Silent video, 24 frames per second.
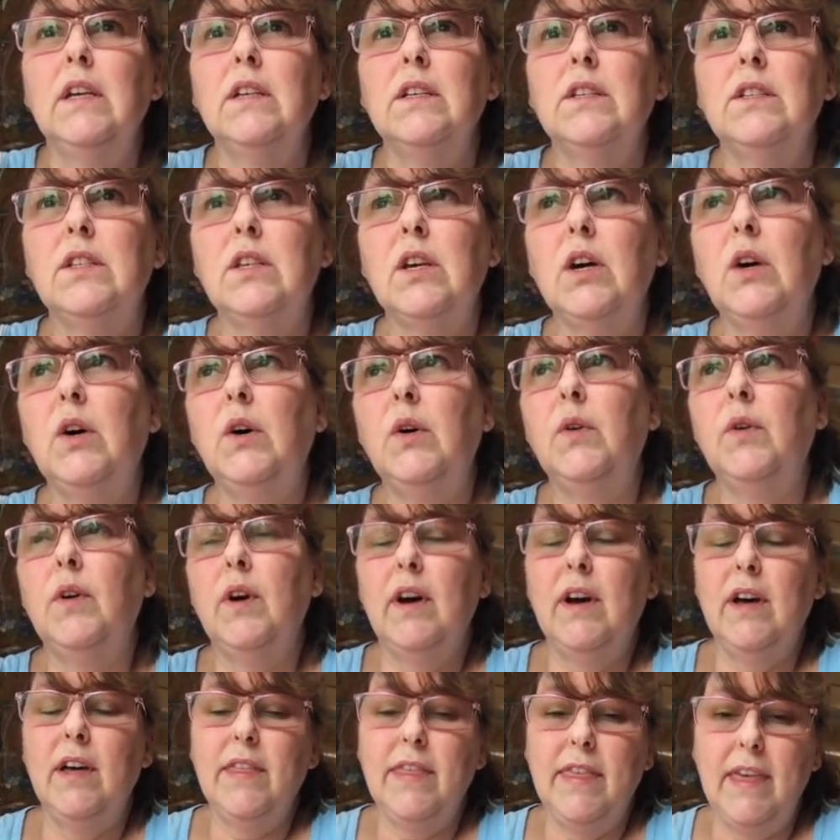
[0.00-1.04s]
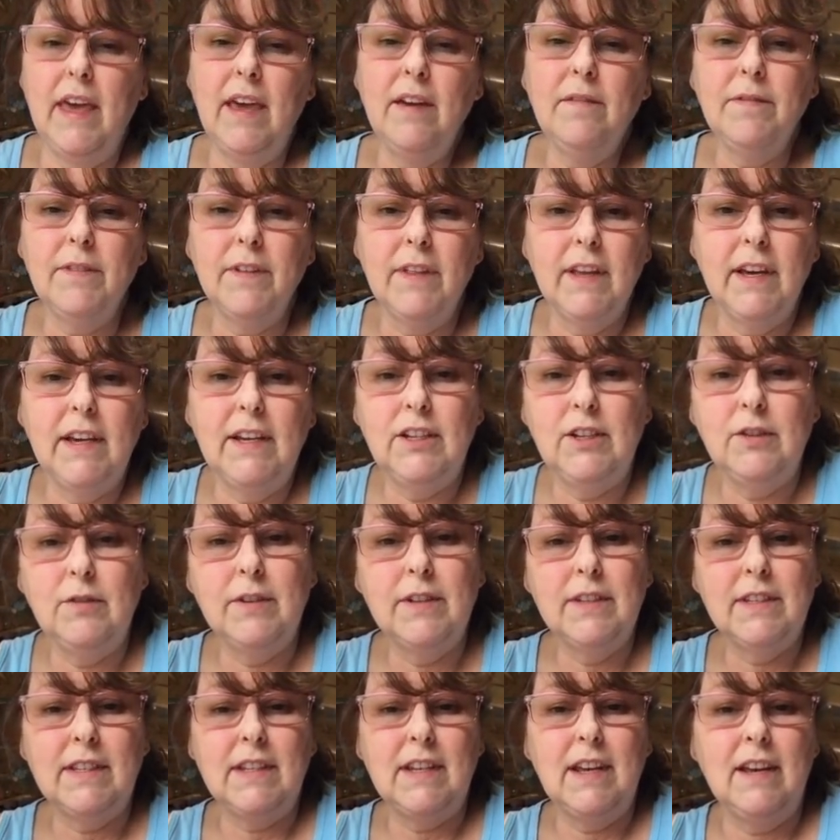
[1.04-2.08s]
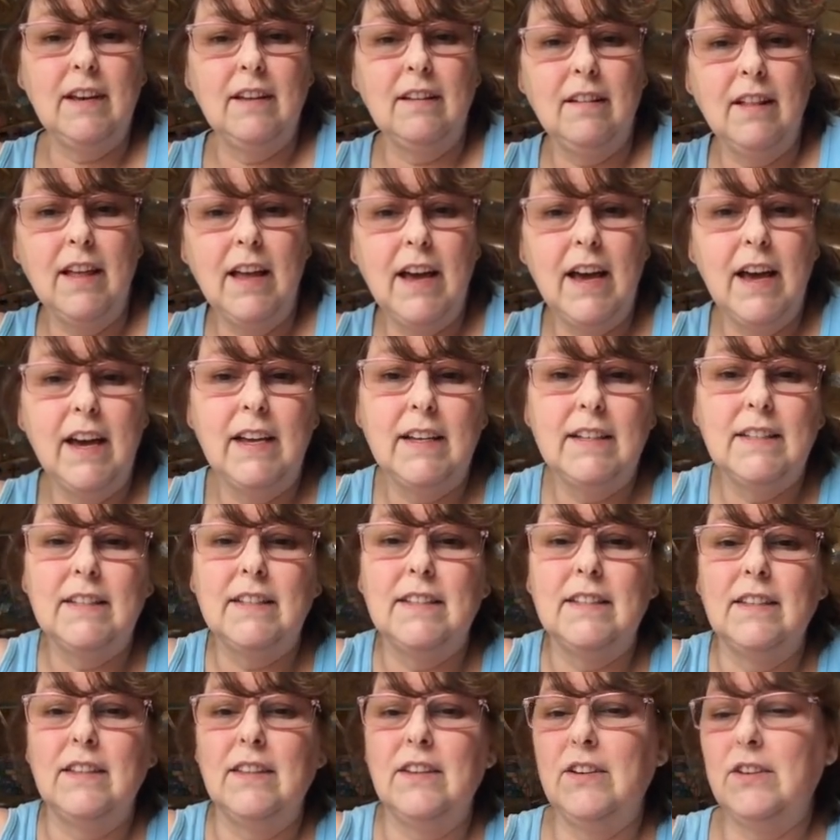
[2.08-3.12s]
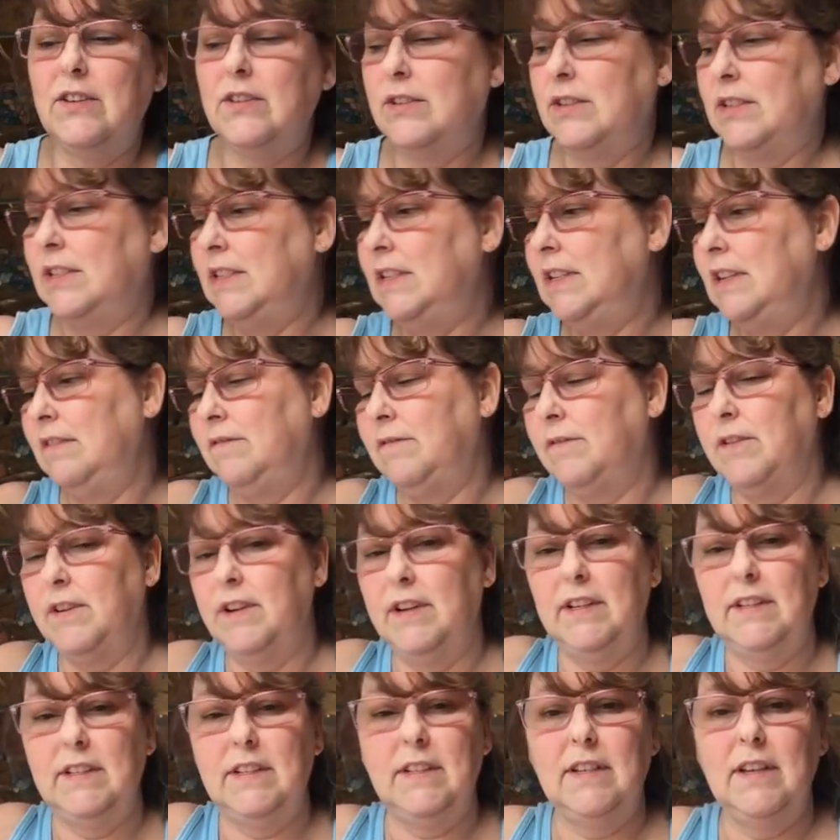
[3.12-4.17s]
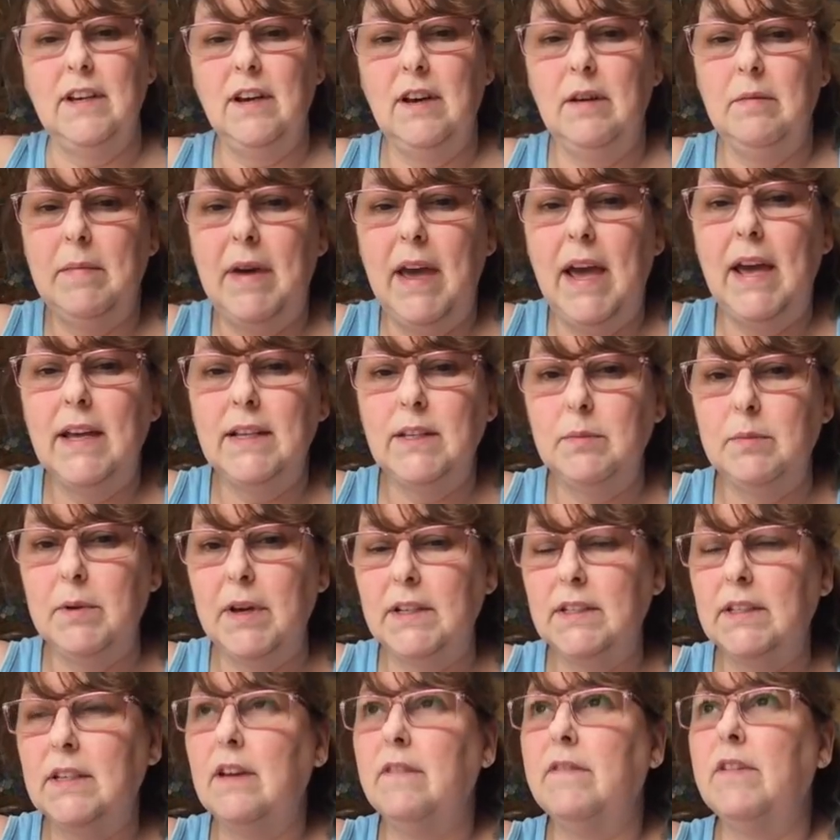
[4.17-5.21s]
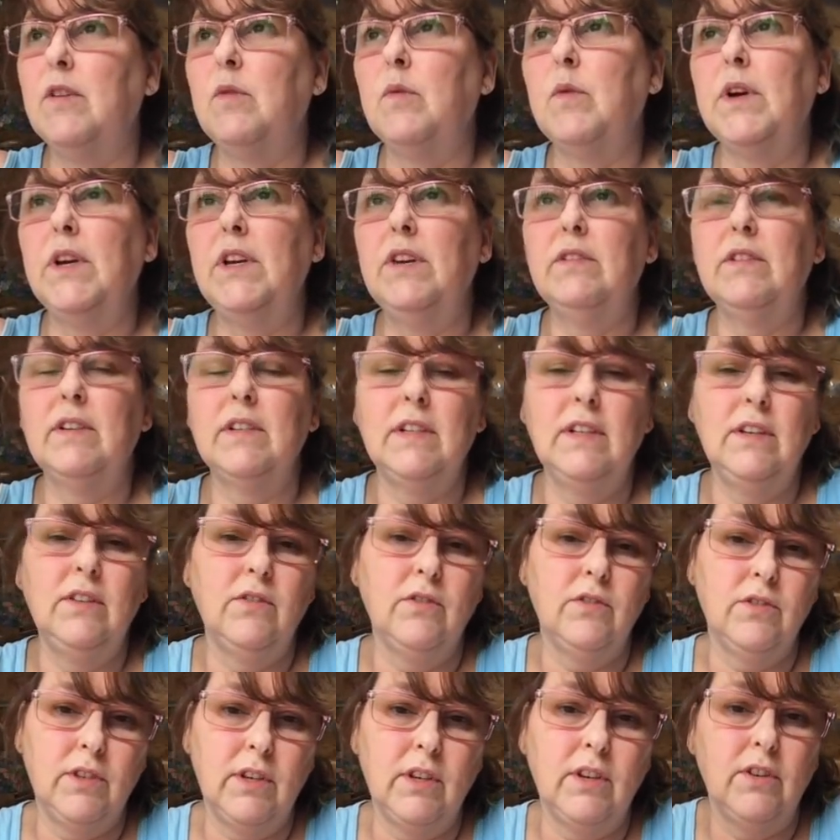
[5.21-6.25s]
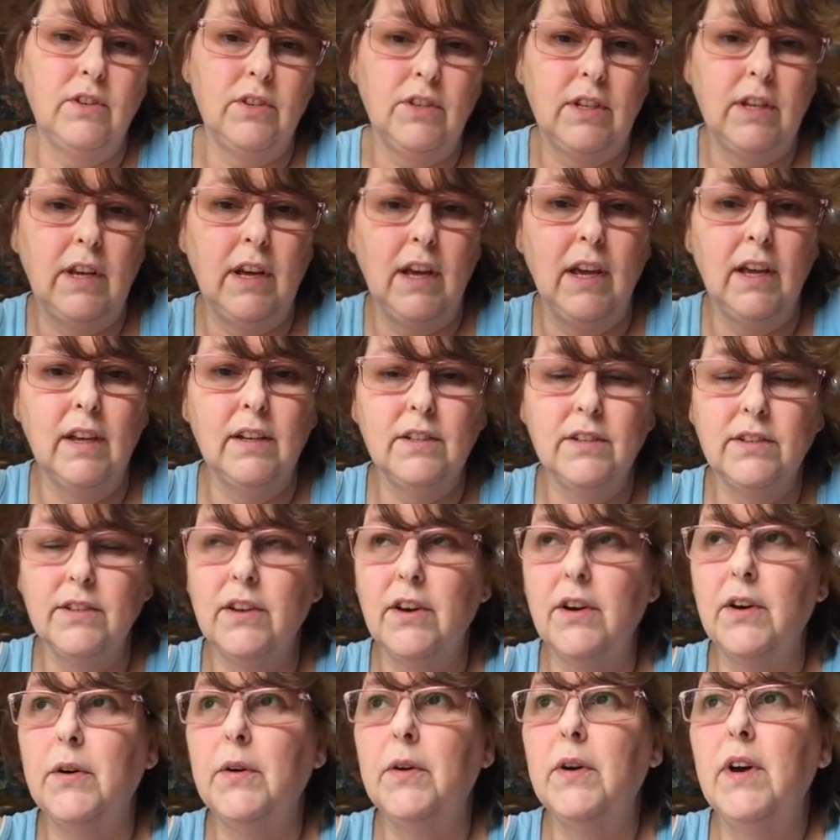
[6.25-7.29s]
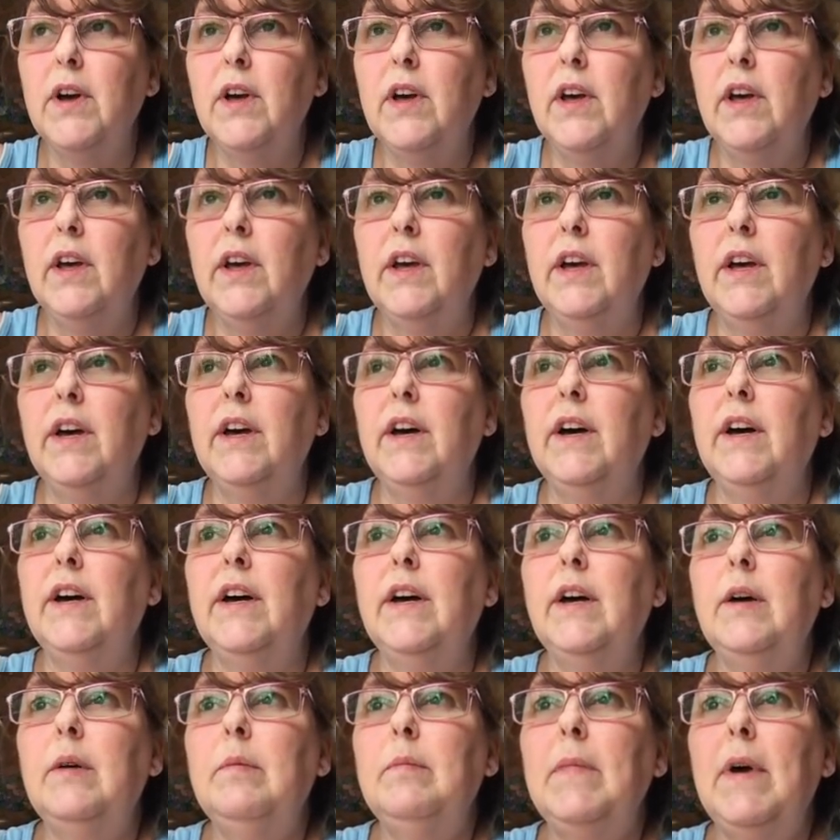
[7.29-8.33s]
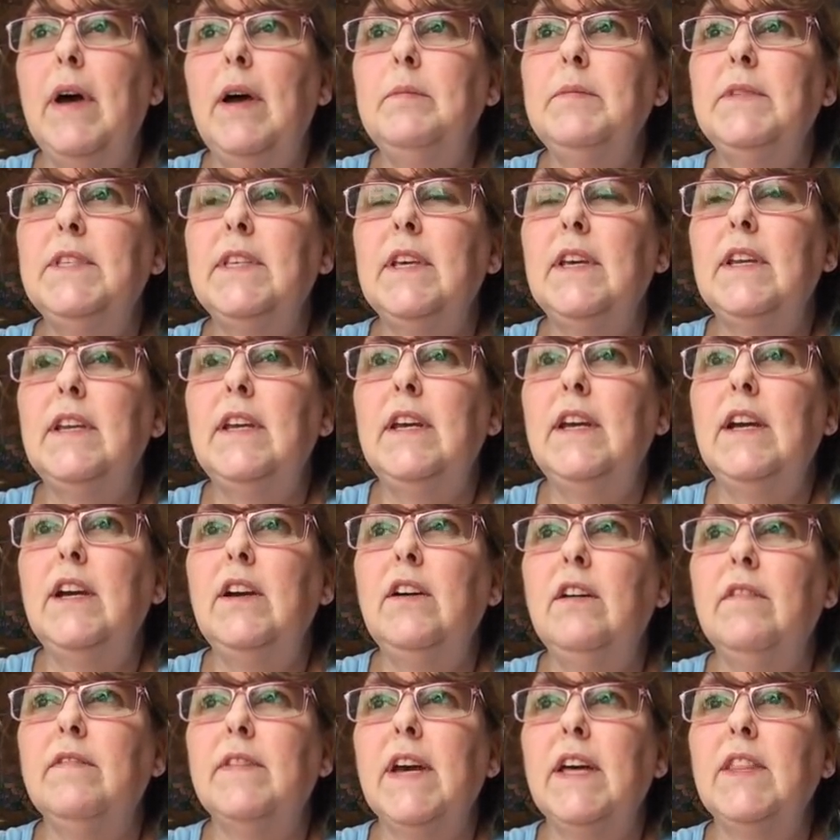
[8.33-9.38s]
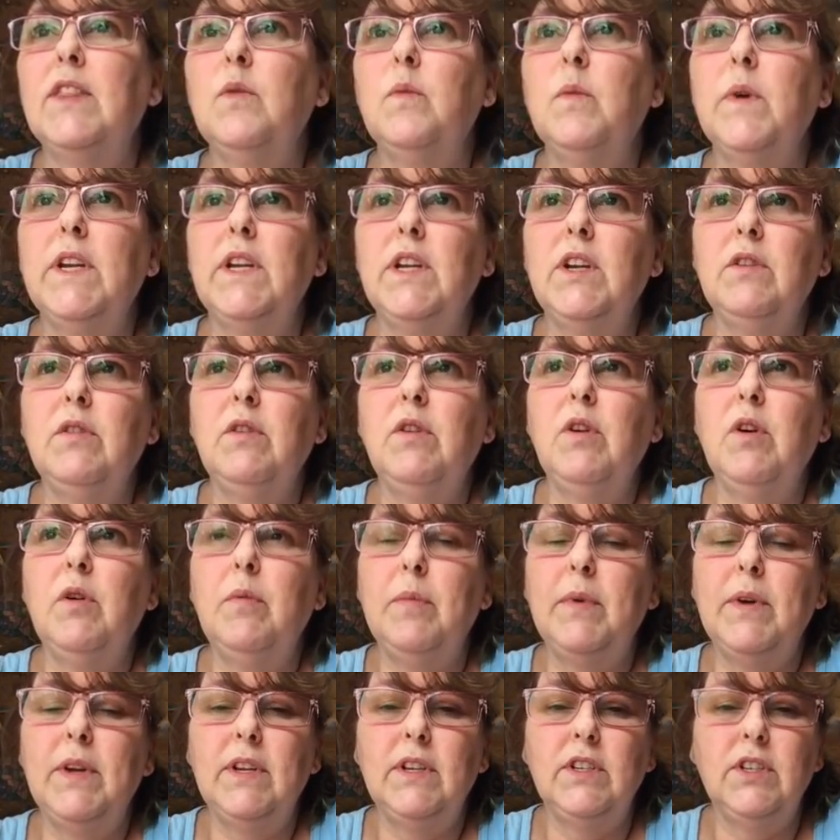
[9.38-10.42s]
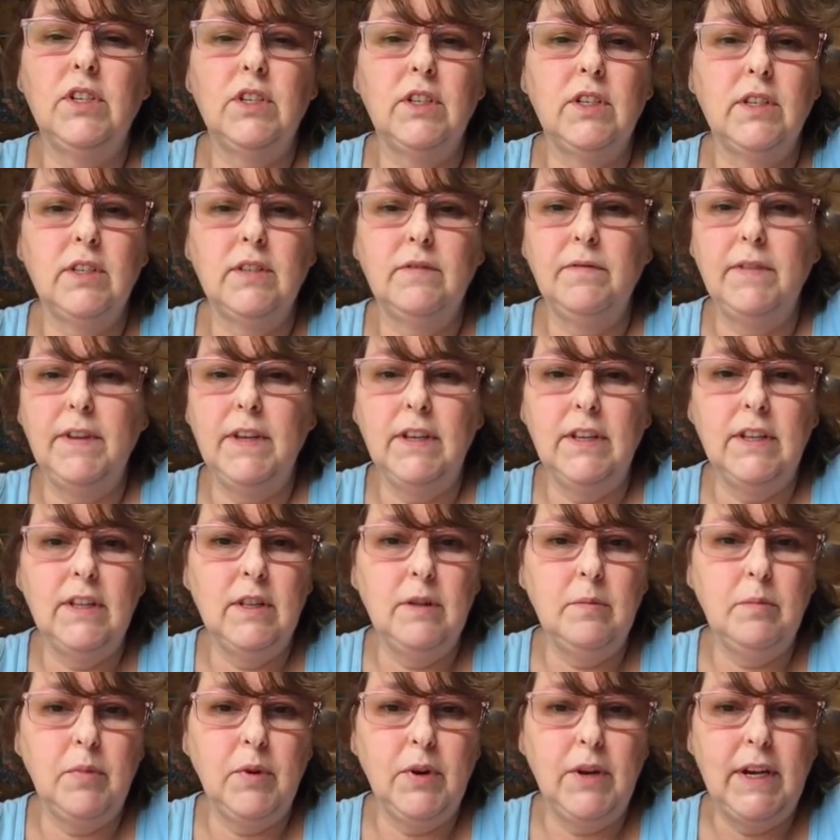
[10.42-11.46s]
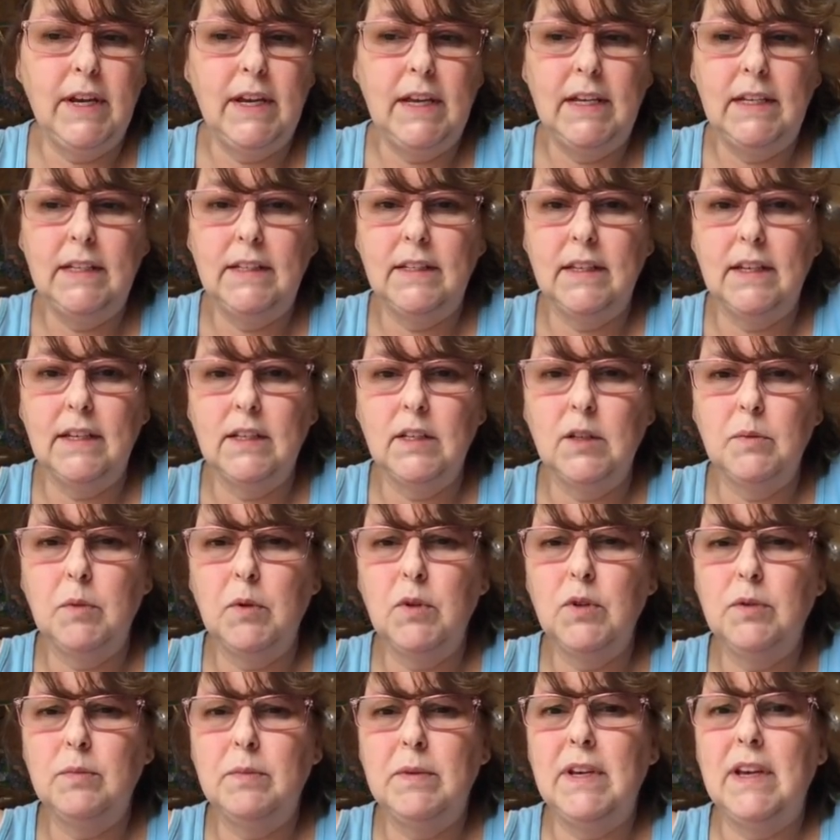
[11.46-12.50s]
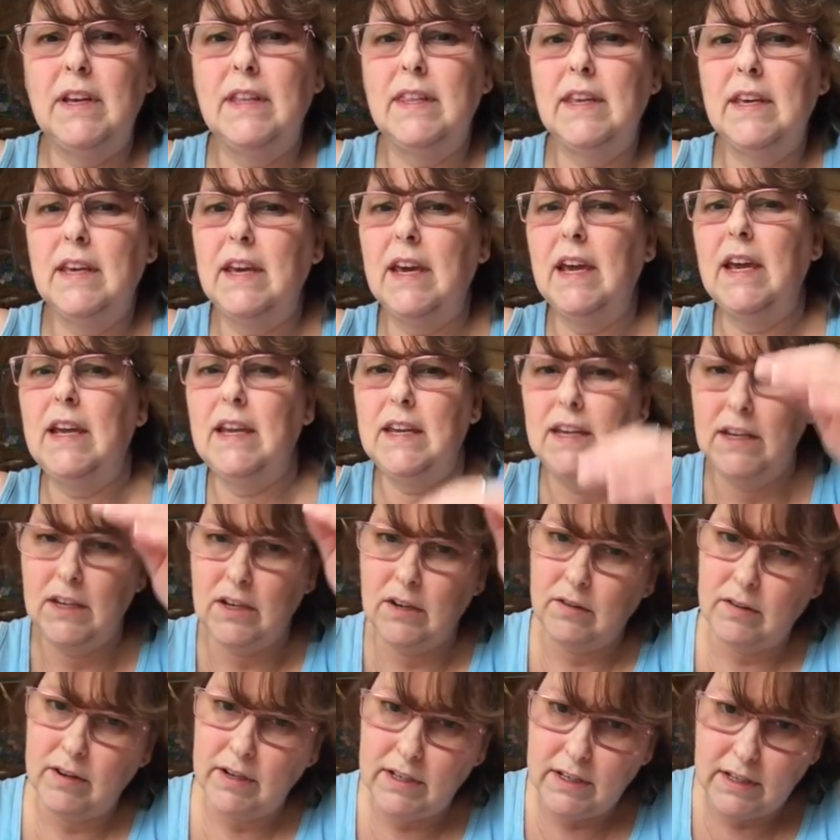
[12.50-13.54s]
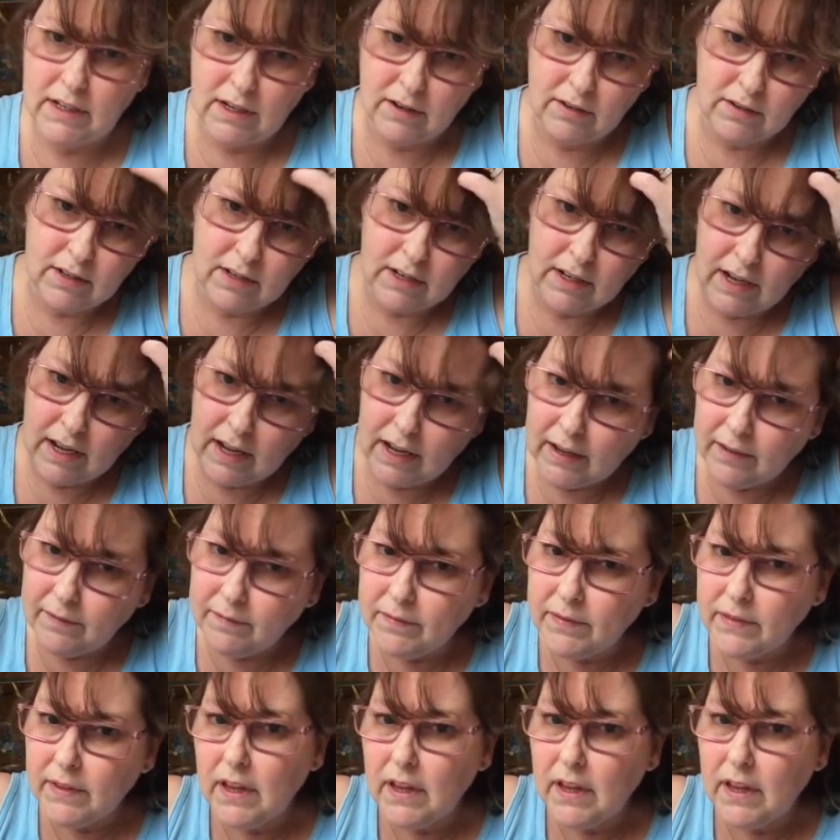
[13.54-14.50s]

So uh, thankfully, doing stained glass, there's different um, aspects of it where you can either sit or stand. So um, I'm sitting here, I've got the window open, just feeling the breeze. It's supposed to be, I think, 80 degrees here today.